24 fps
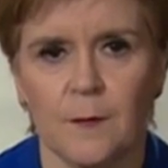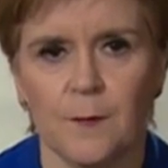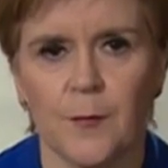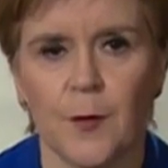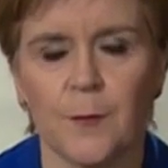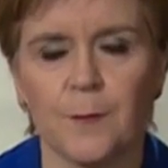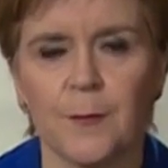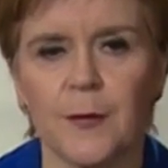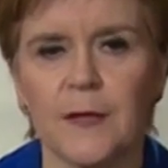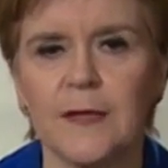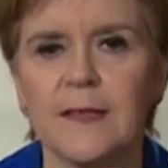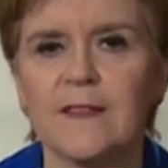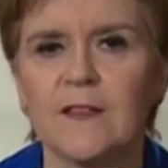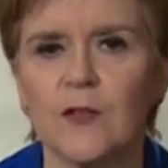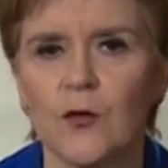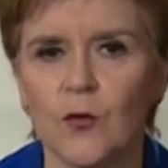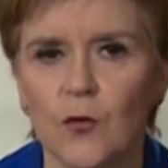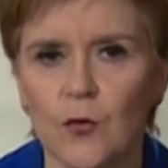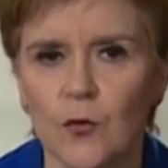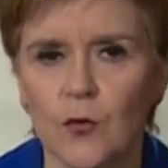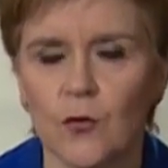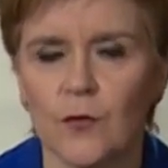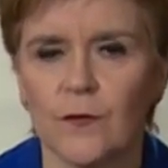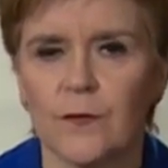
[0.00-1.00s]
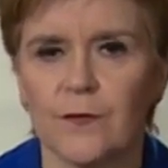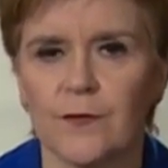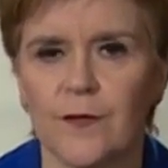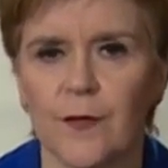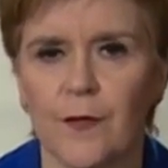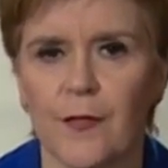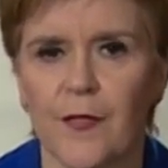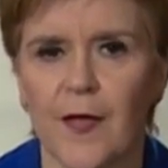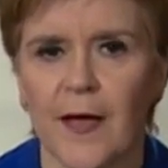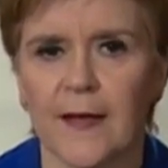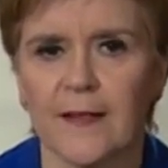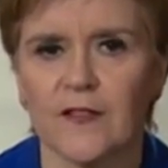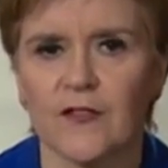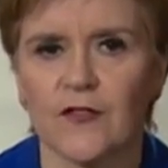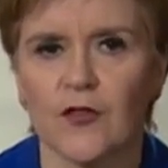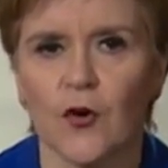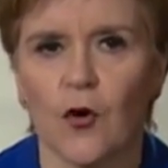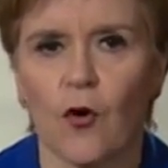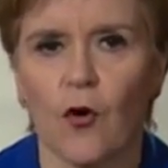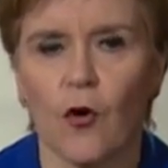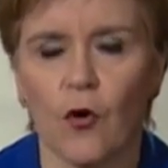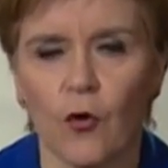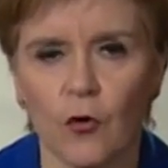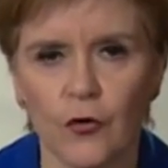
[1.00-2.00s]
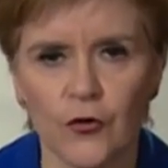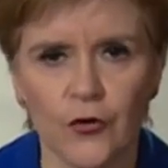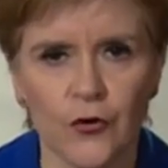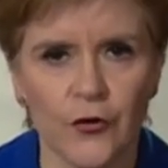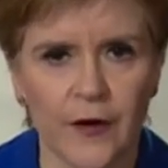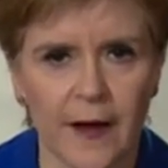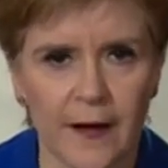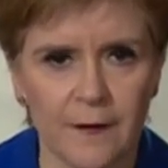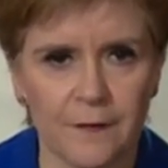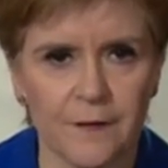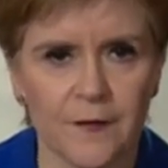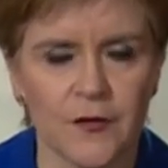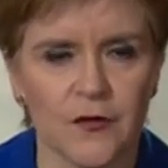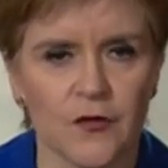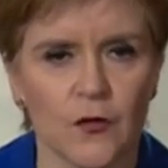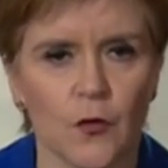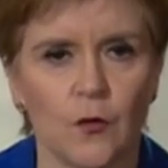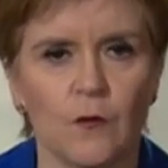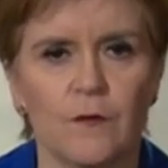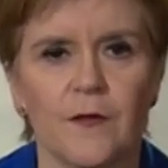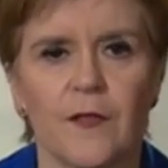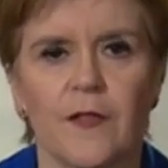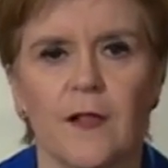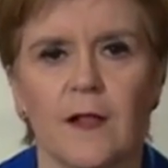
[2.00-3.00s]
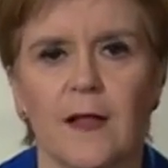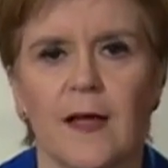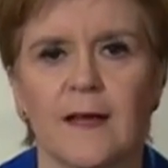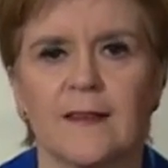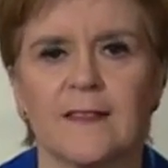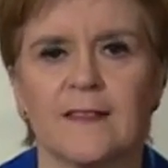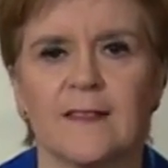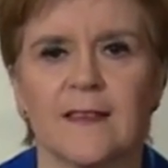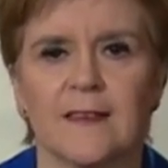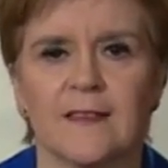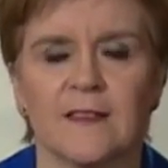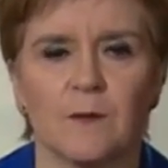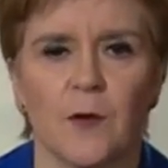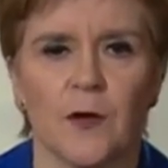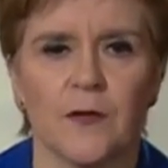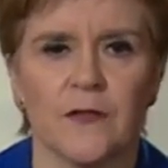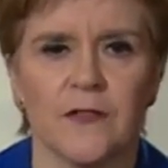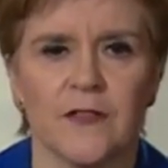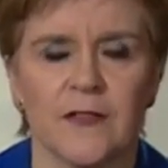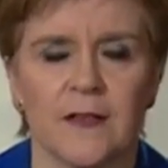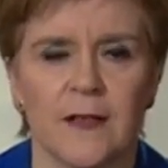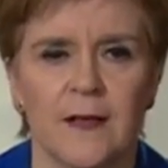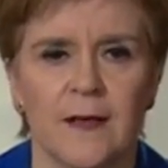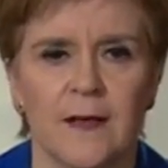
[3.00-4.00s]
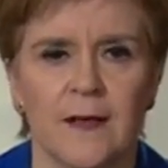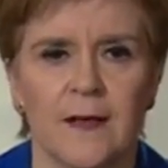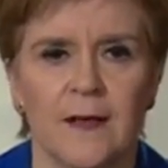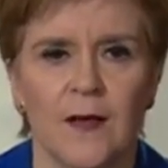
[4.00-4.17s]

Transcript: But please know that thanks to all your efforts over the last 6 months,